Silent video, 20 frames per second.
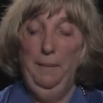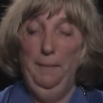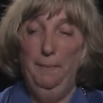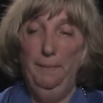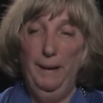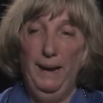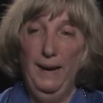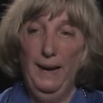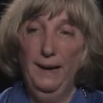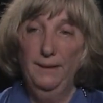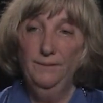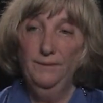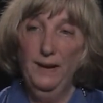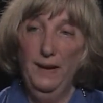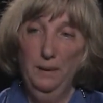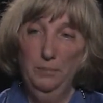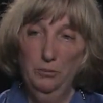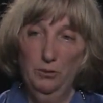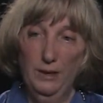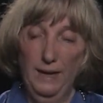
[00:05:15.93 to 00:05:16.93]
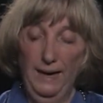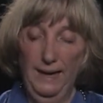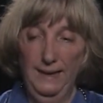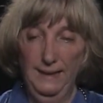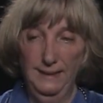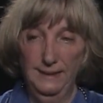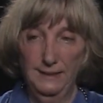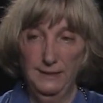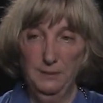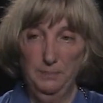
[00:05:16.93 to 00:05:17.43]
by
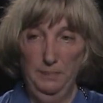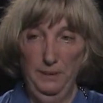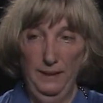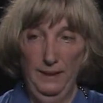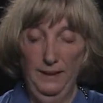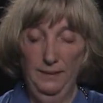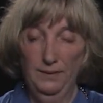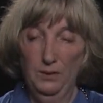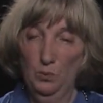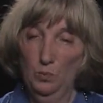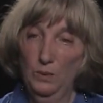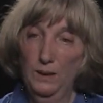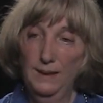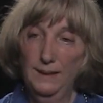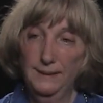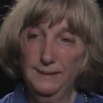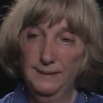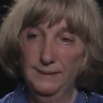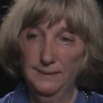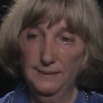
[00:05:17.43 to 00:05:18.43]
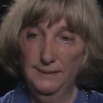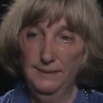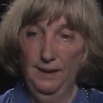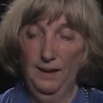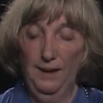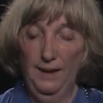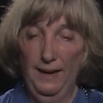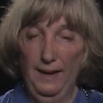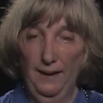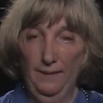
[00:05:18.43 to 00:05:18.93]
fabricating a splint that really does
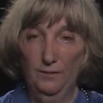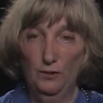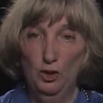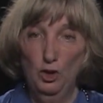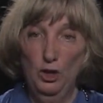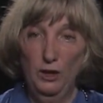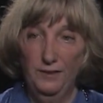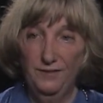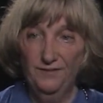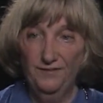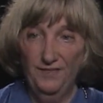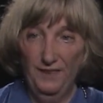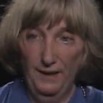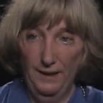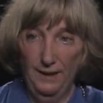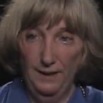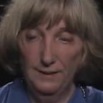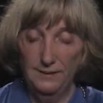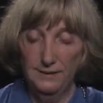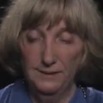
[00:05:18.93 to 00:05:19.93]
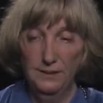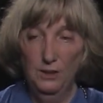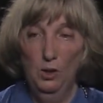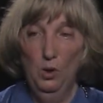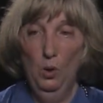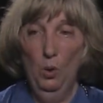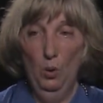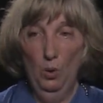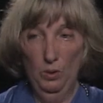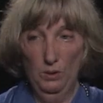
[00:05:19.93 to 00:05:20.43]
not have good fit
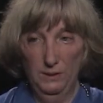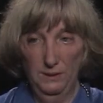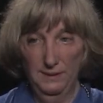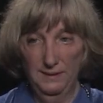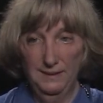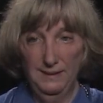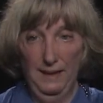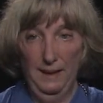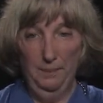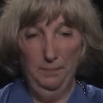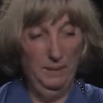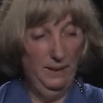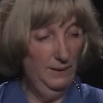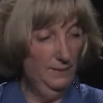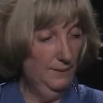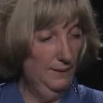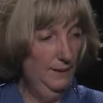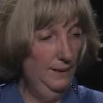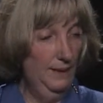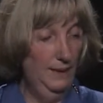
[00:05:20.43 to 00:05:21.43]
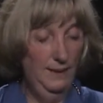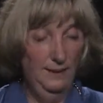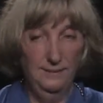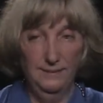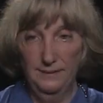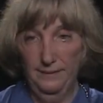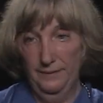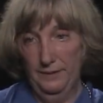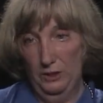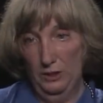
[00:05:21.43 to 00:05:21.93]
or does not meet the
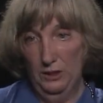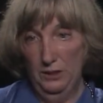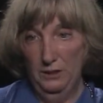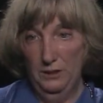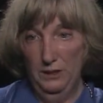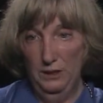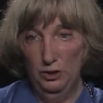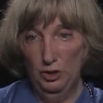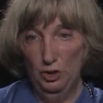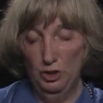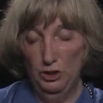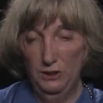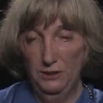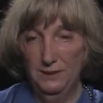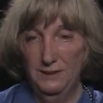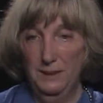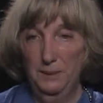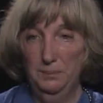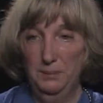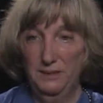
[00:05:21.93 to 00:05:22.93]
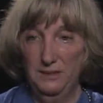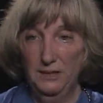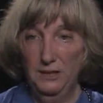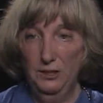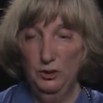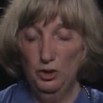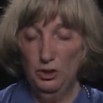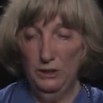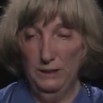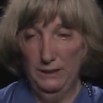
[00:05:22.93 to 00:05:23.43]
needs of the conditions and
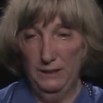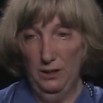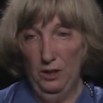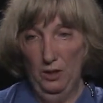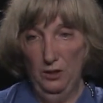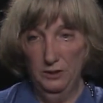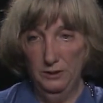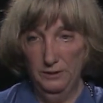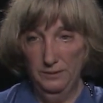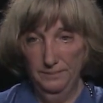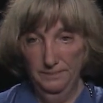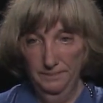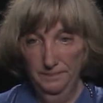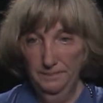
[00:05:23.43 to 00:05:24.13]
potentially cause